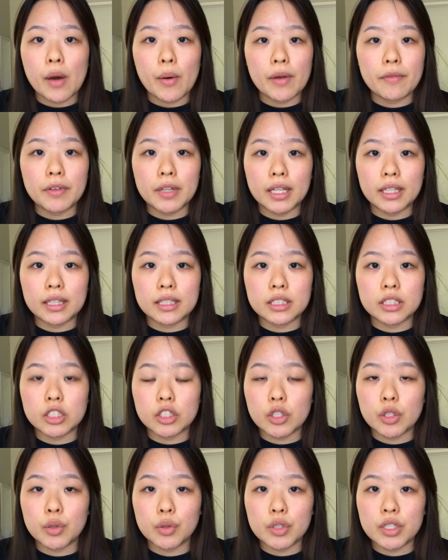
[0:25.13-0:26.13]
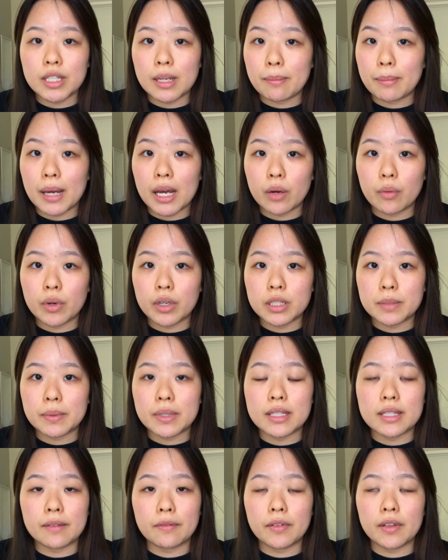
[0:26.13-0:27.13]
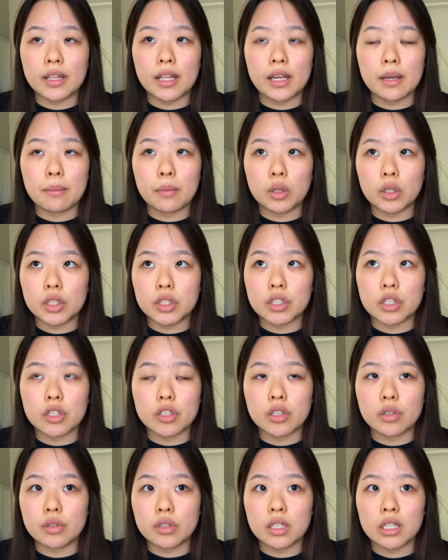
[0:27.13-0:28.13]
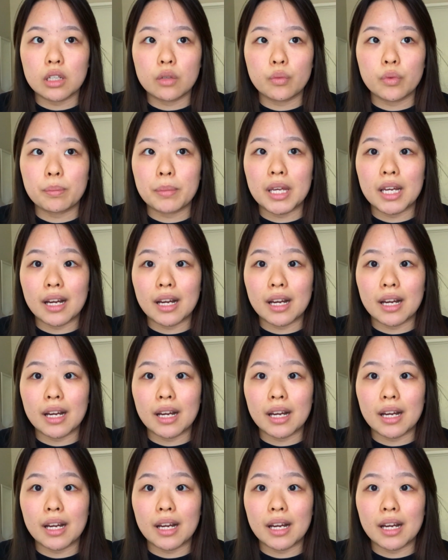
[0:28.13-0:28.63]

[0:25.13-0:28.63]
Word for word: I feel like this is a huge step backwards because I feel like mullets are associated with being